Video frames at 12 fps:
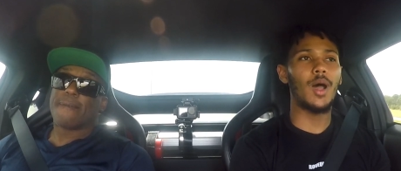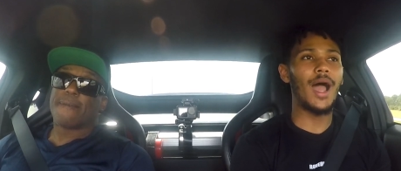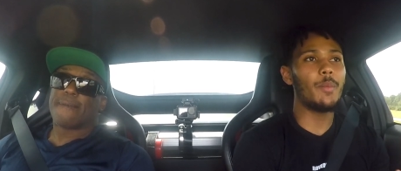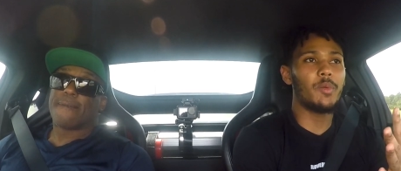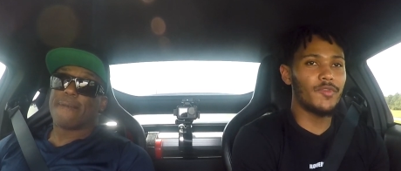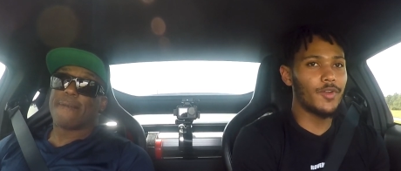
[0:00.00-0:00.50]
Speaker 1: I
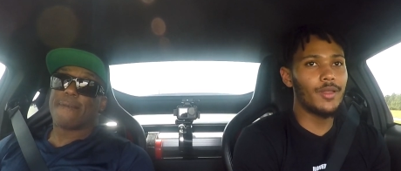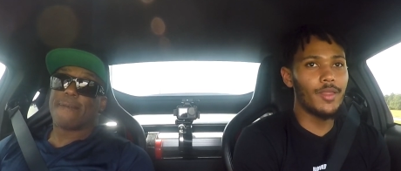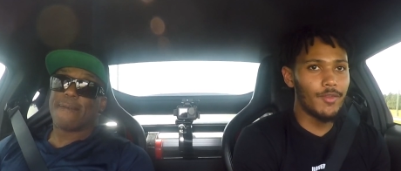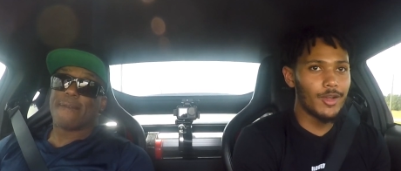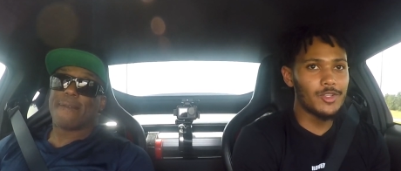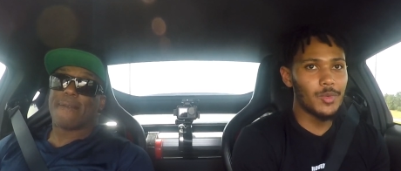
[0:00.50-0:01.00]
prefer the
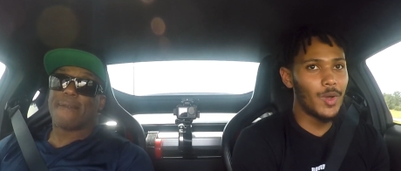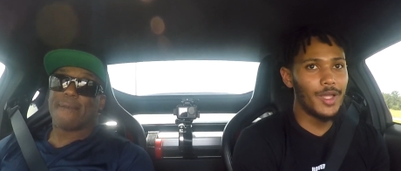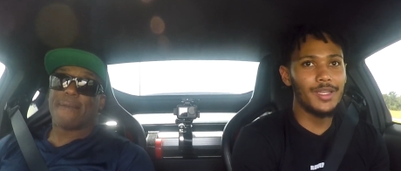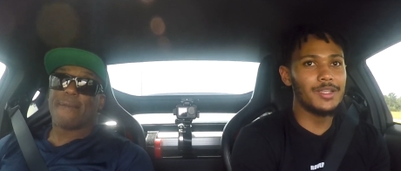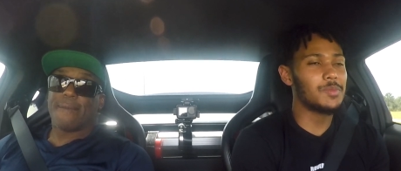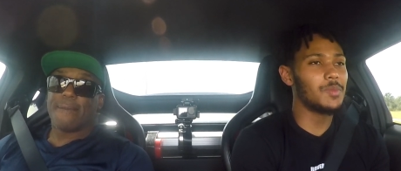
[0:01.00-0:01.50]
version one
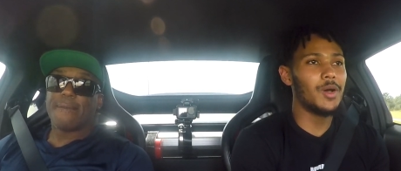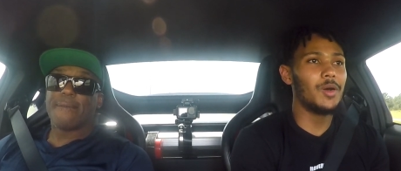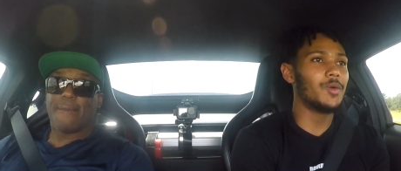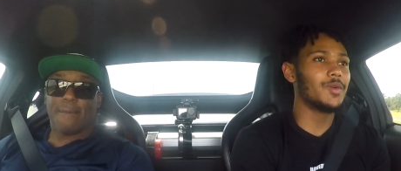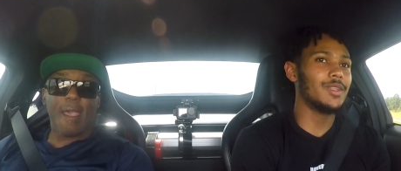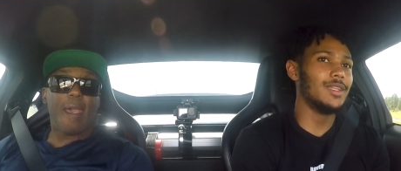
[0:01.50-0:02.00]
Nismo
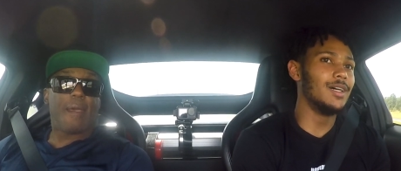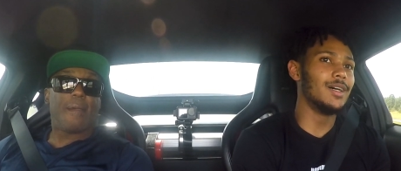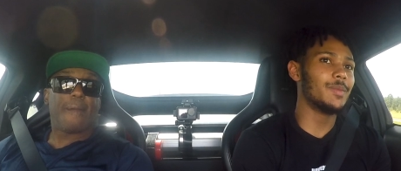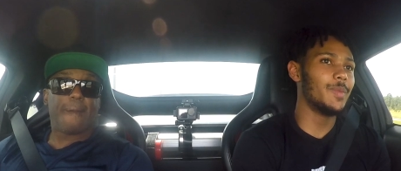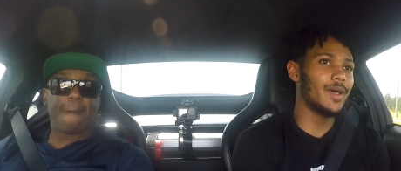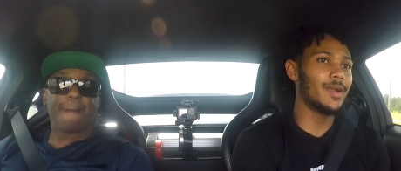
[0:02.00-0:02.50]
yeah. look
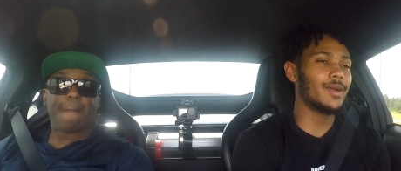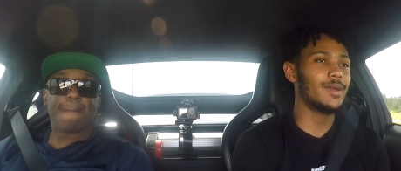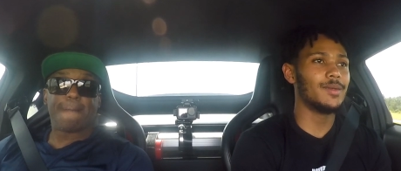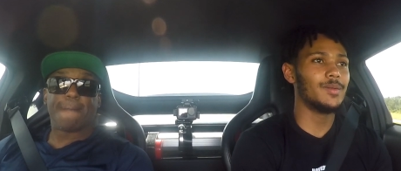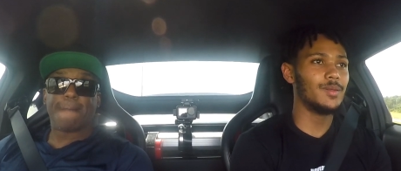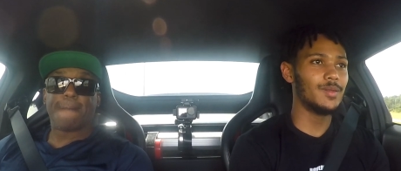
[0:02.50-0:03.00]
better.
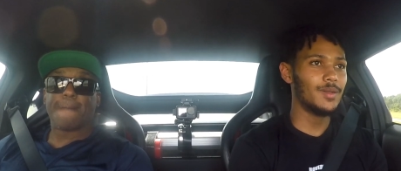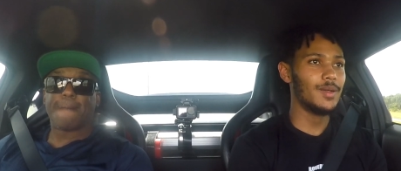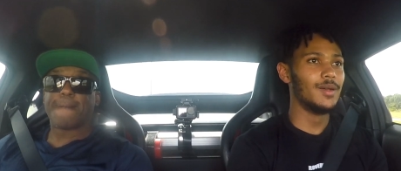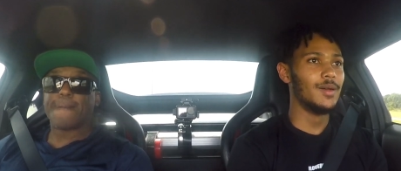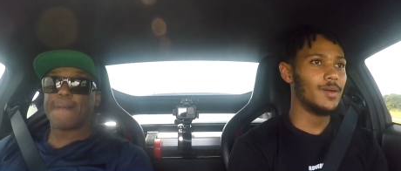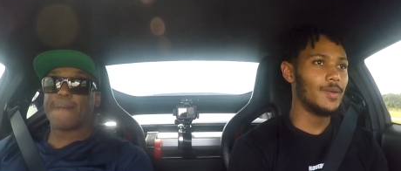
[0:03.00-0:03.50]

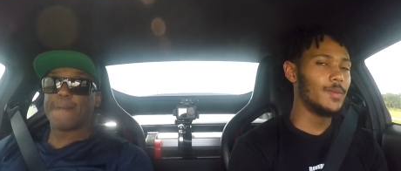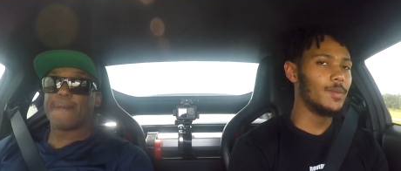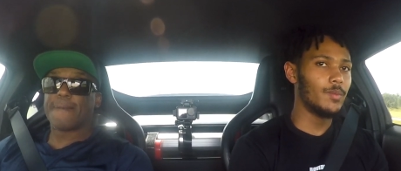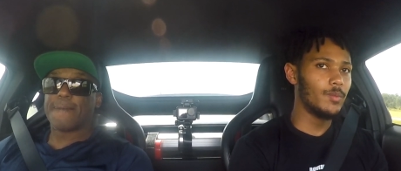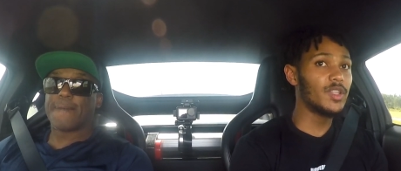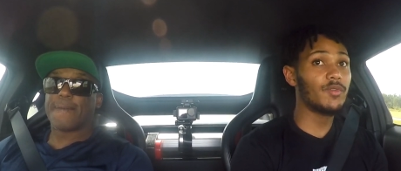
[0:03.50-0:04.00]

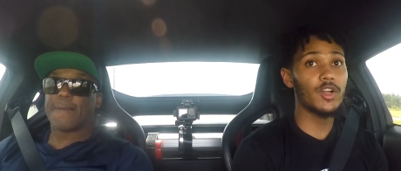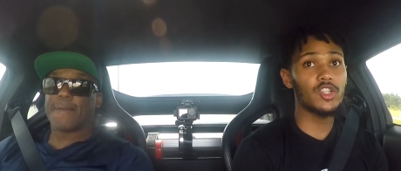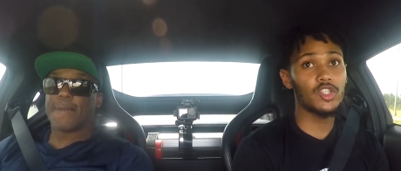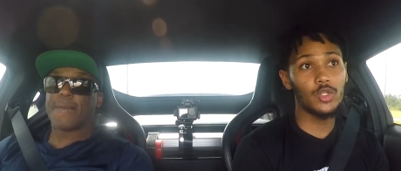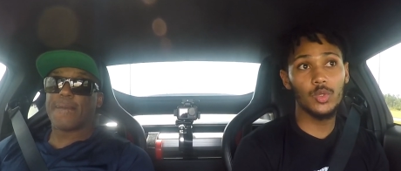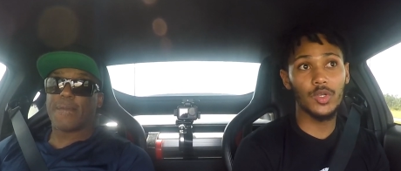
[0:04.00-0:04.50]
But the version
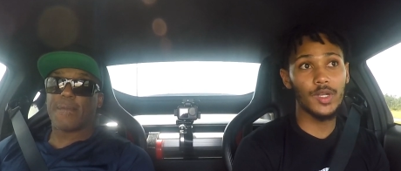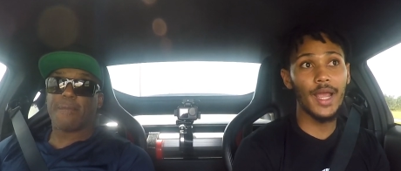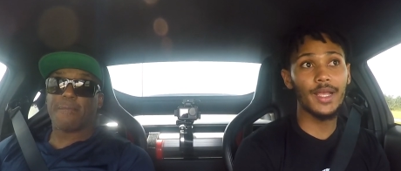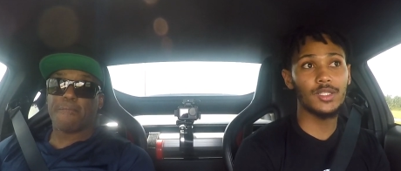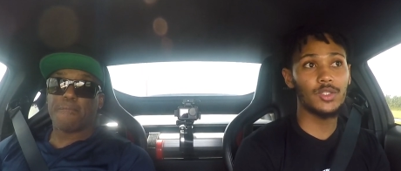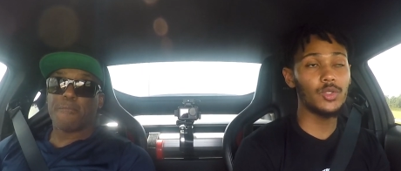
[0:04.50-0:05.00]
twos are nice
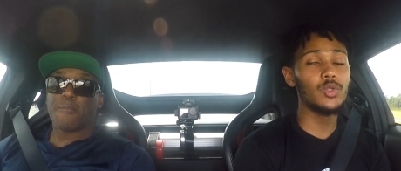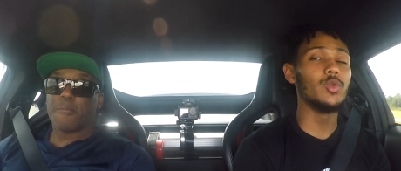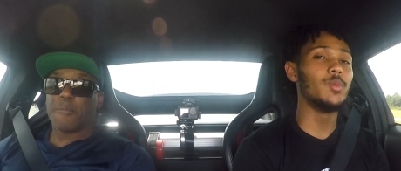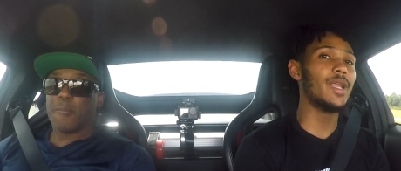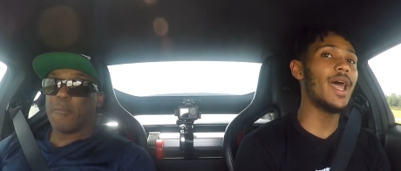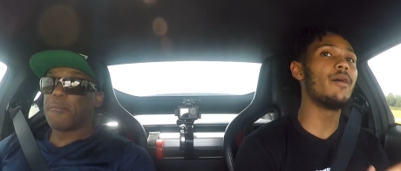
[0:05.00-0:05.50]
too. But
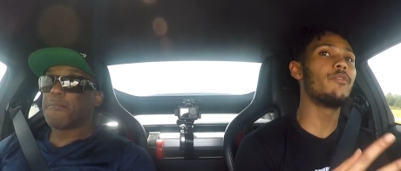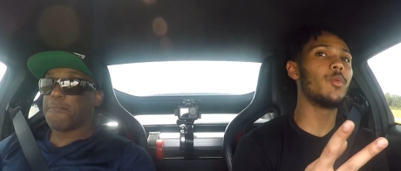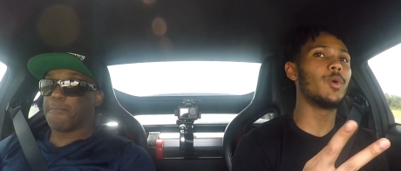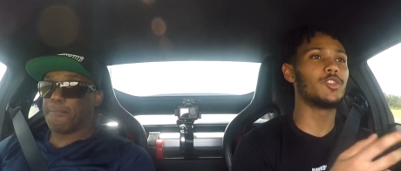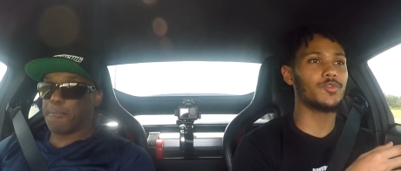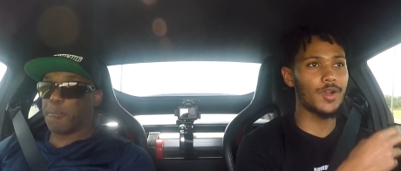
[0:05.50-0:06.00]
everyone's
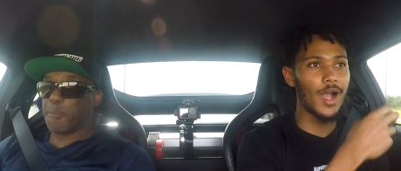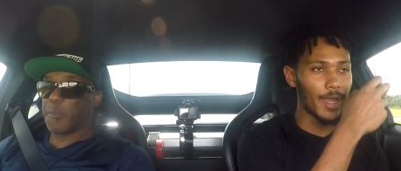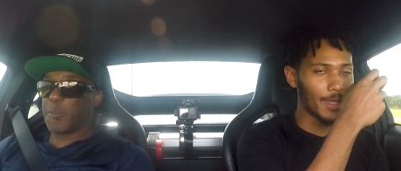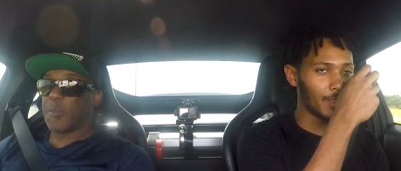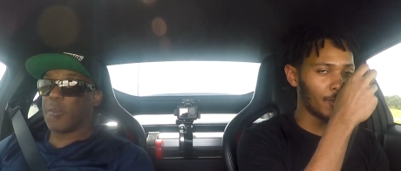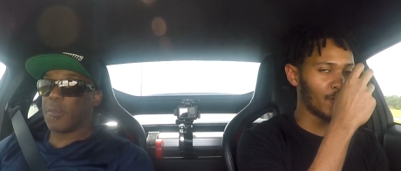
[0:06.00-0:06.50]
rocking
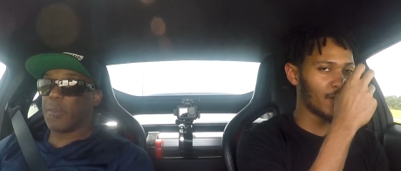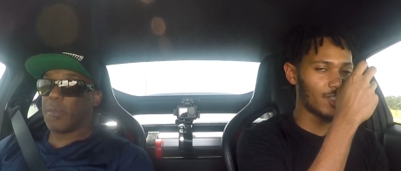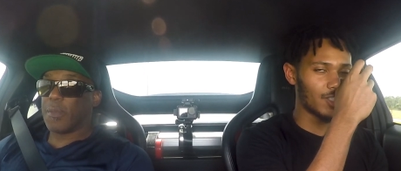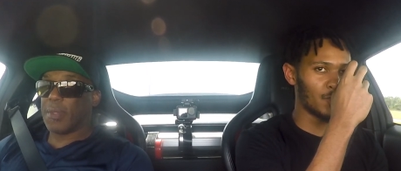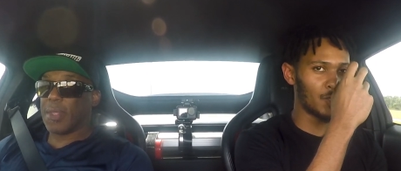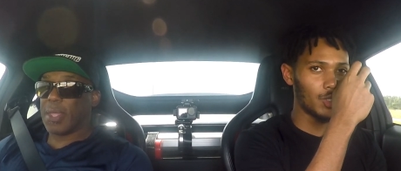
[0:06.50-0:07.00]
the version
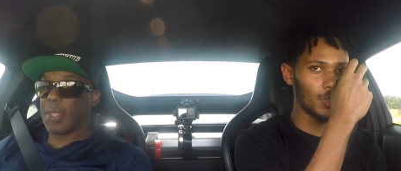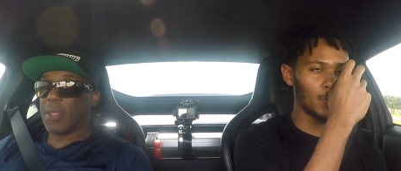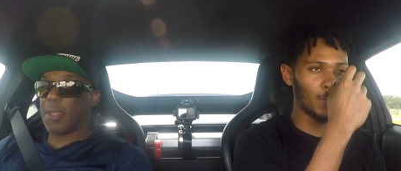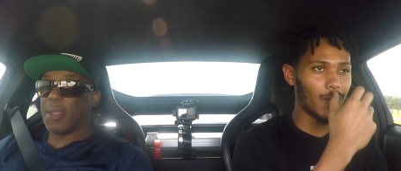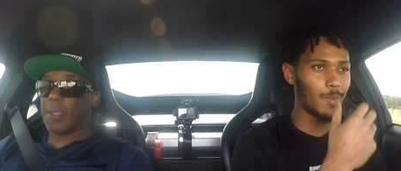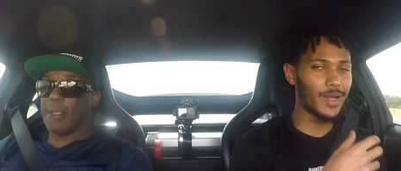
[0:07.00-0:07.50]
two
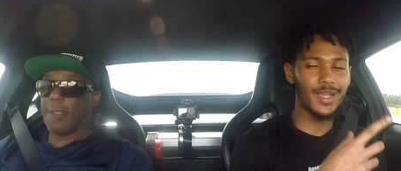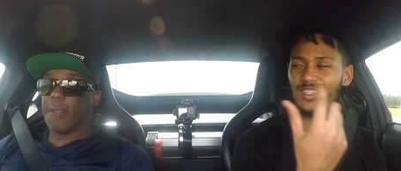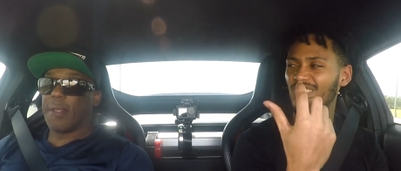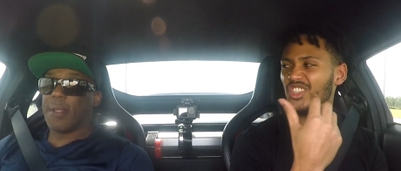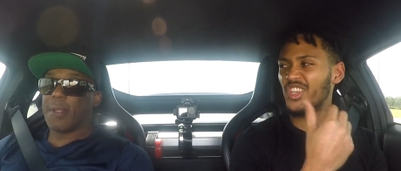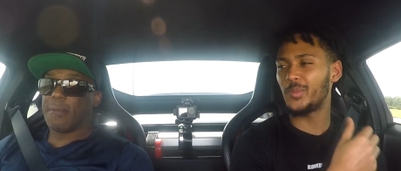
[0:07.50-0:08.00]
bump because it's
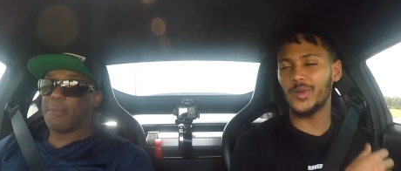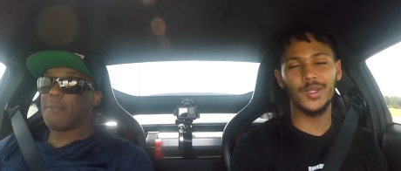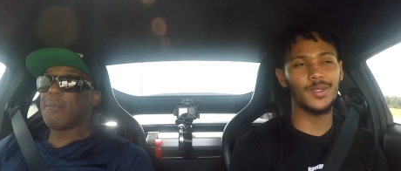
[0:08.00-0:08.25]
cheaper